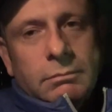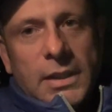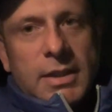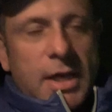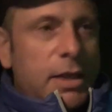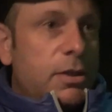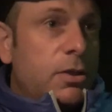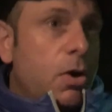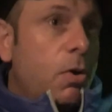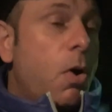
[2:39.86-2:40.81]
and then,
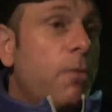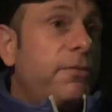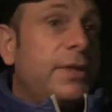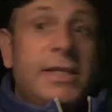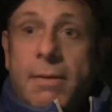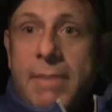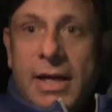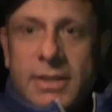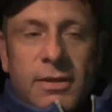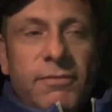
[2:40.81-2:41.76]
you know, hopefully come
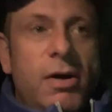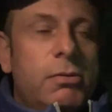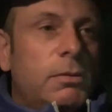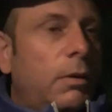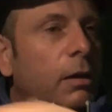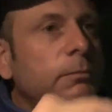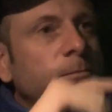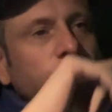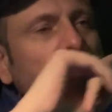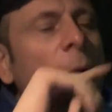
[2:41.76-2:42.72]
back to the phone.
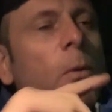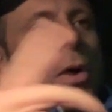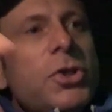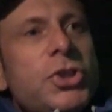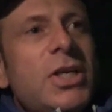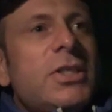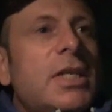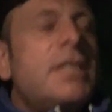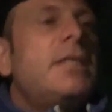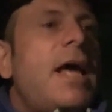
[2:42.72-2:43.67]
Well, she
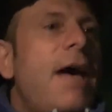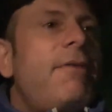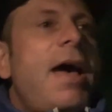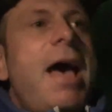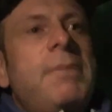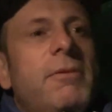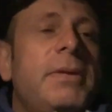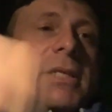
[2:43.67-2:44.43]
has tends to have a habit of